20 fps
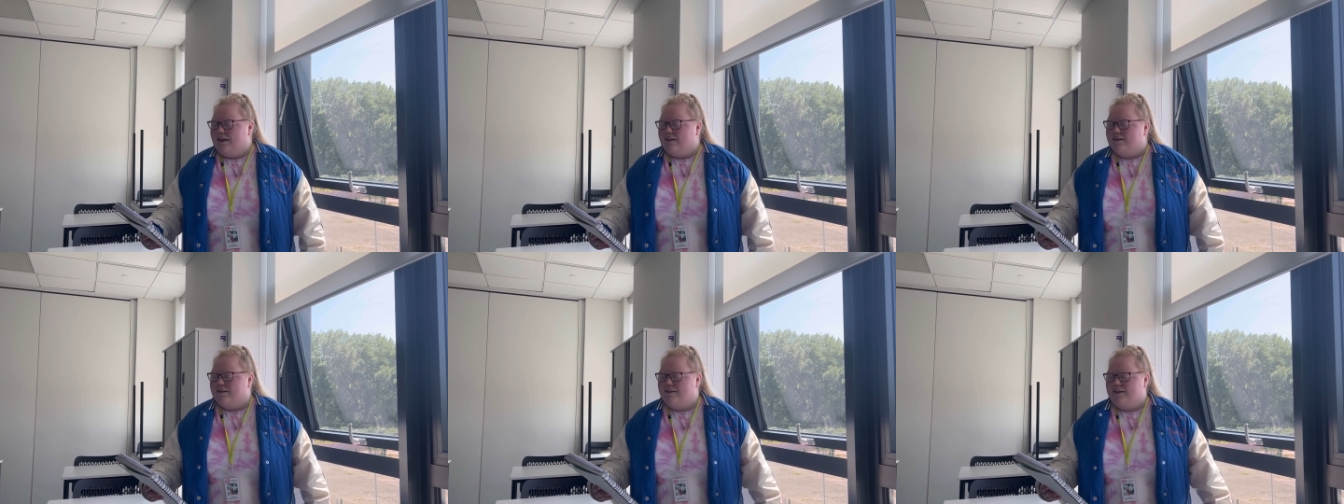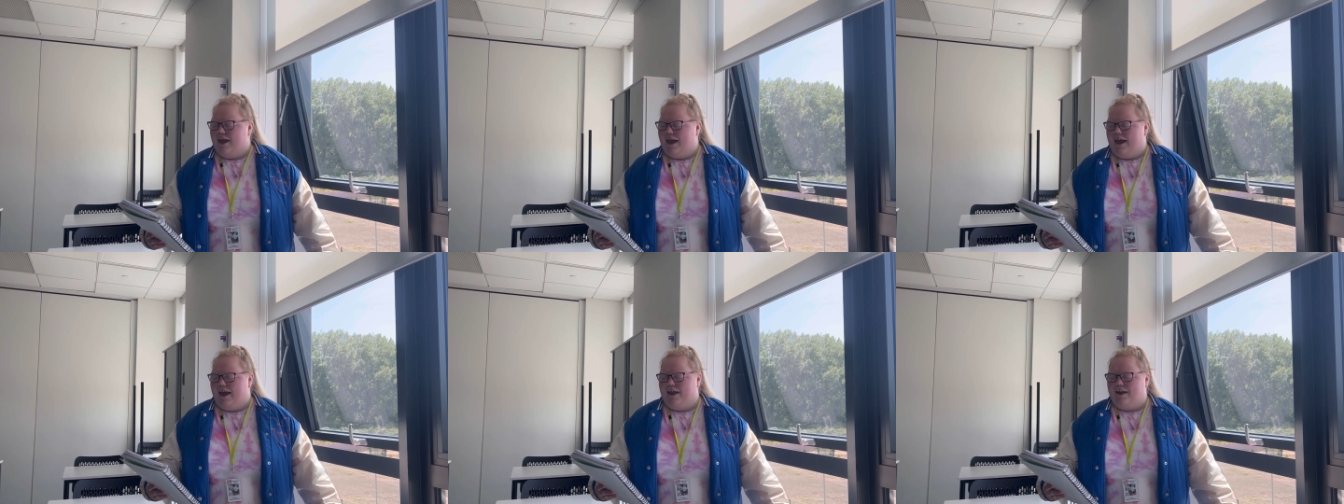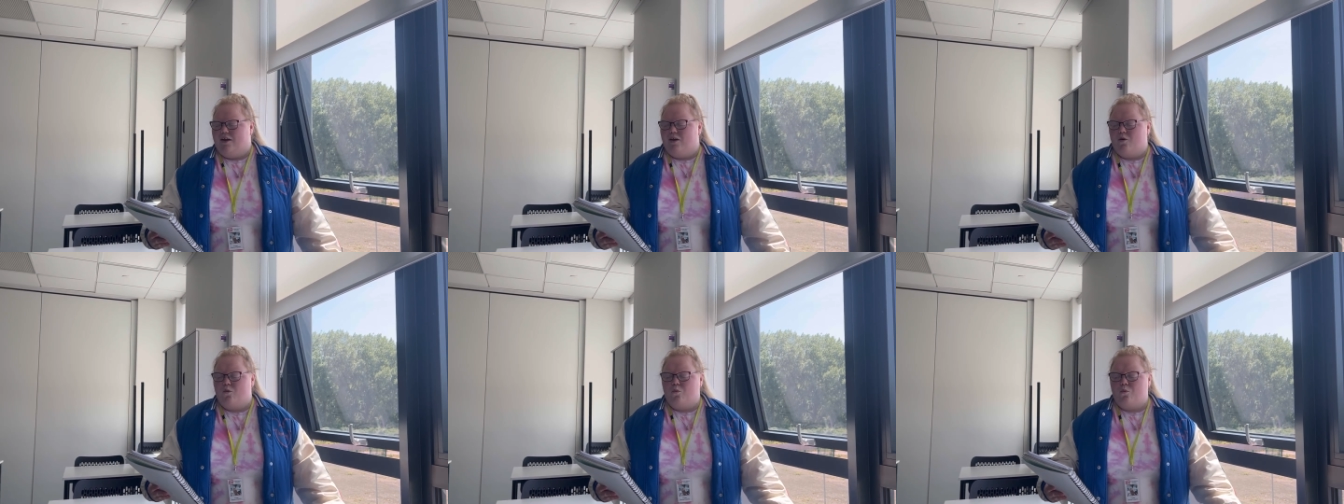
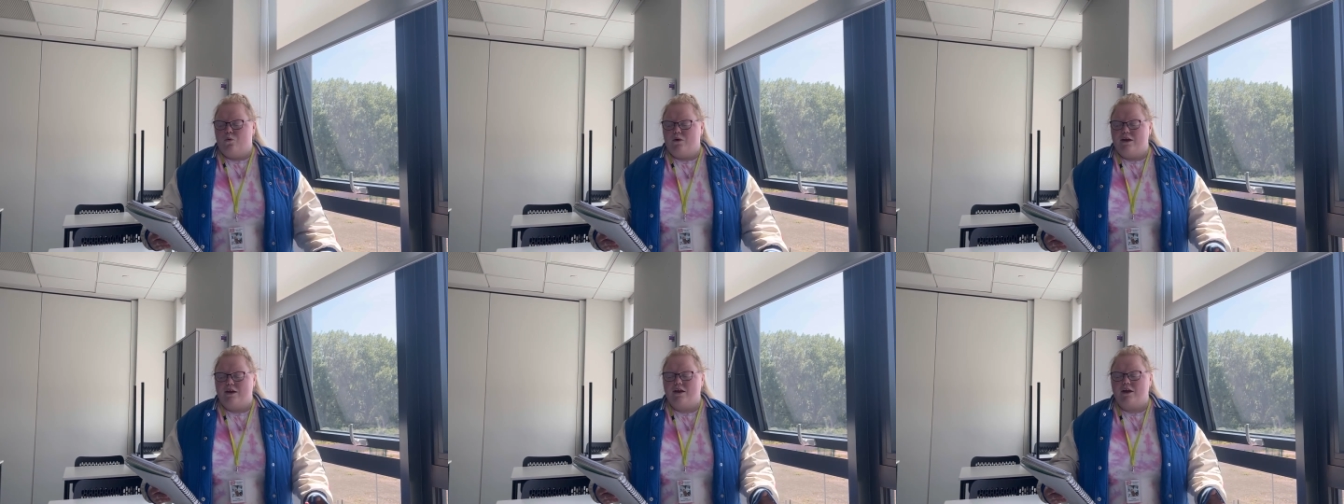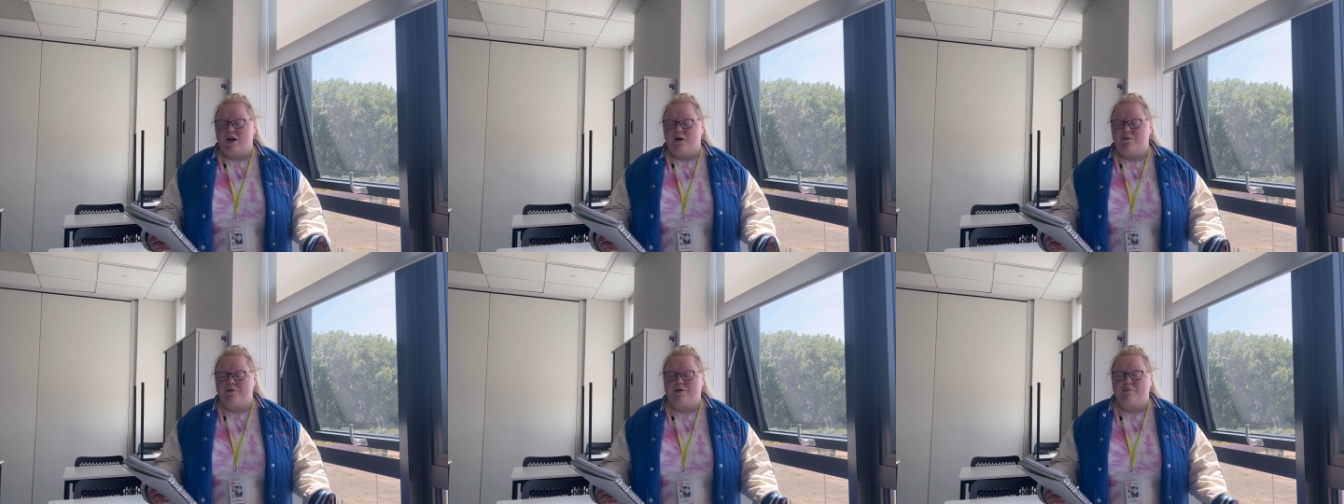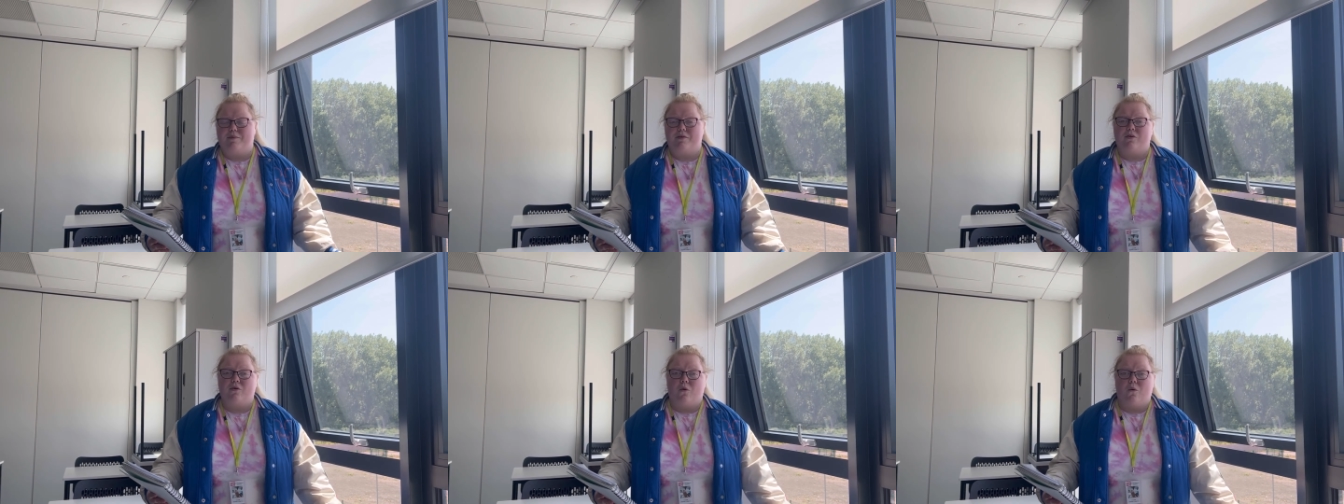Today we are going to
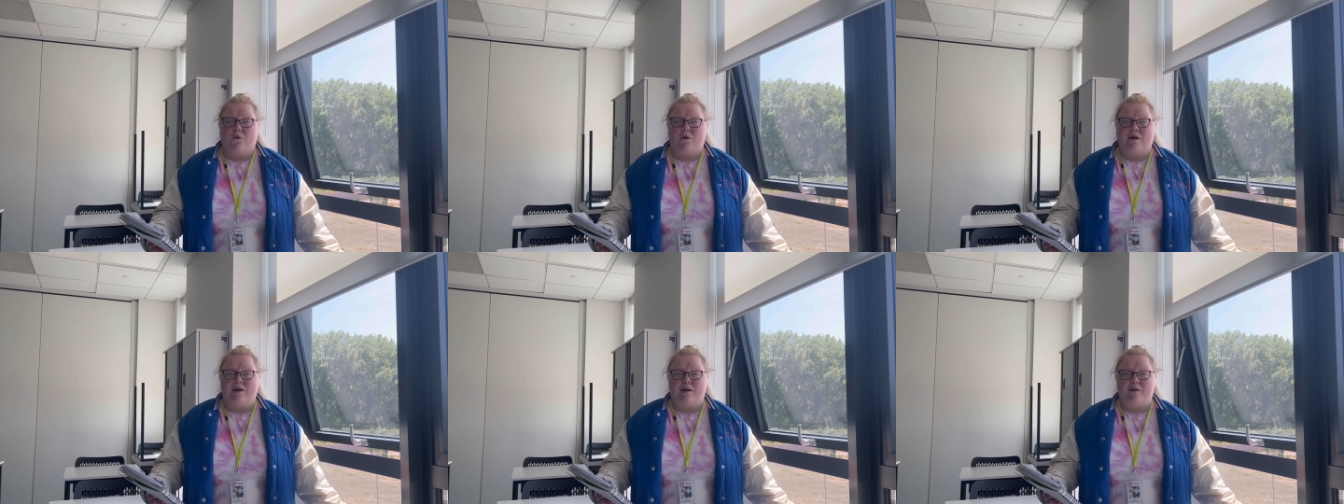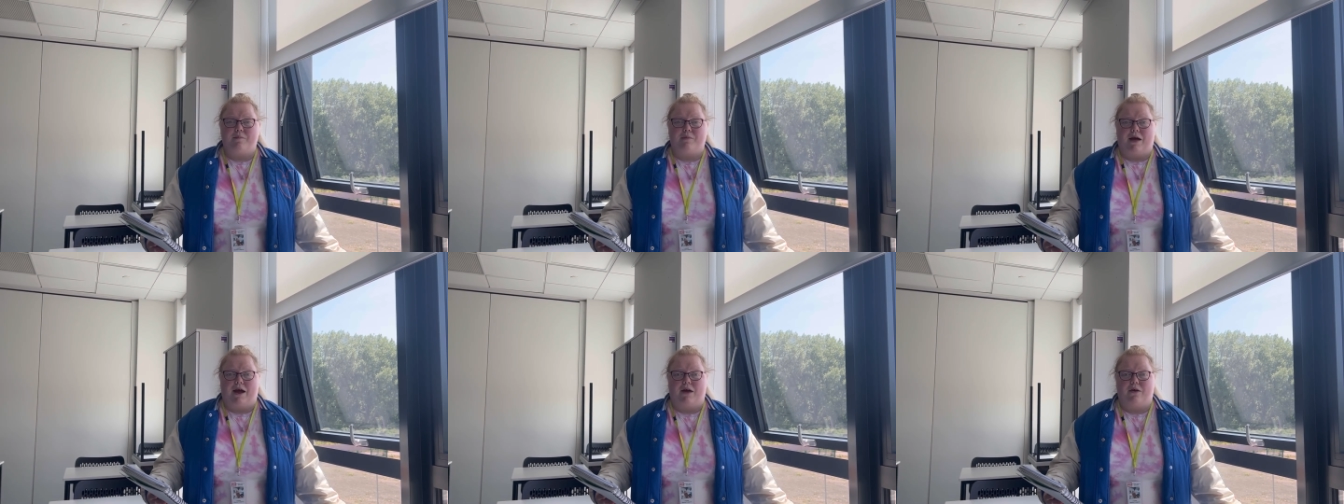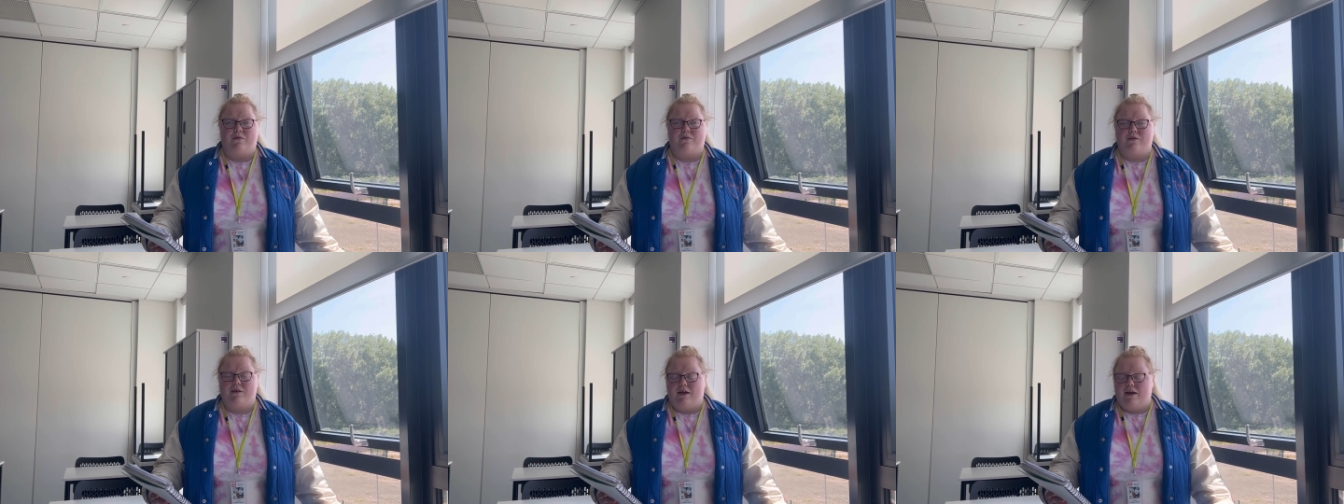be talking
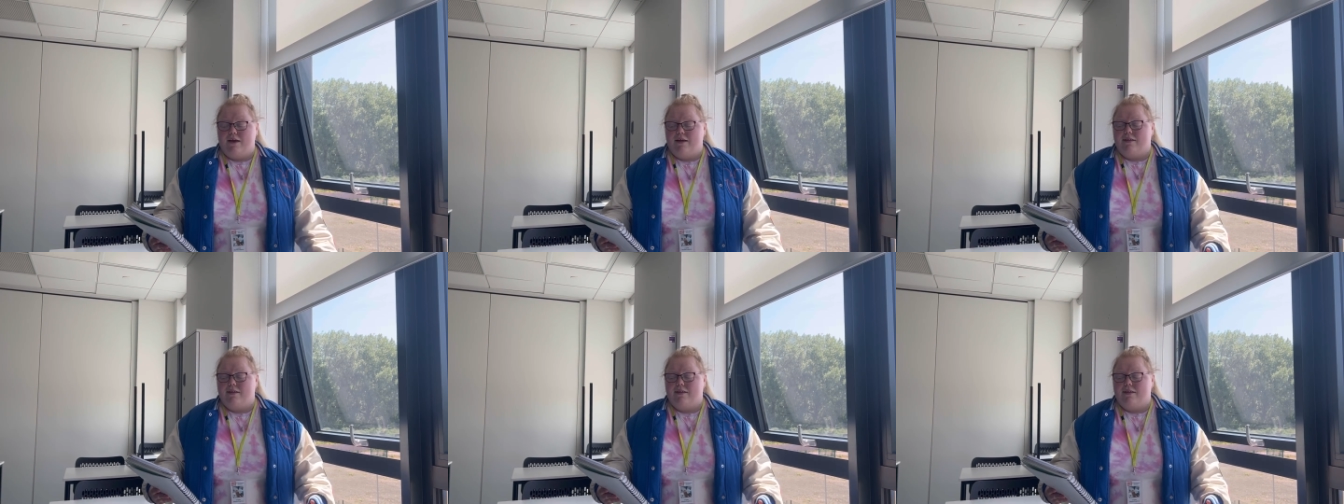about